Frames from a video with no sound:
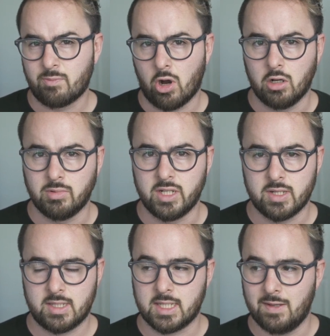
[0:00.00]
probably
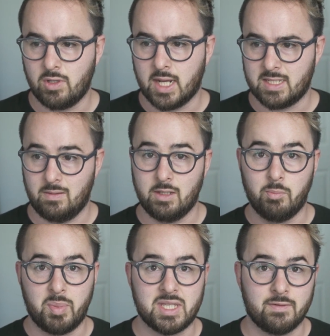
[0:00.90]
just to give you guys
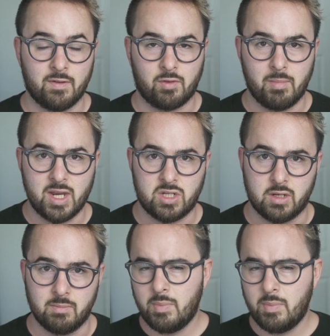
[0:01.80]
little bits of information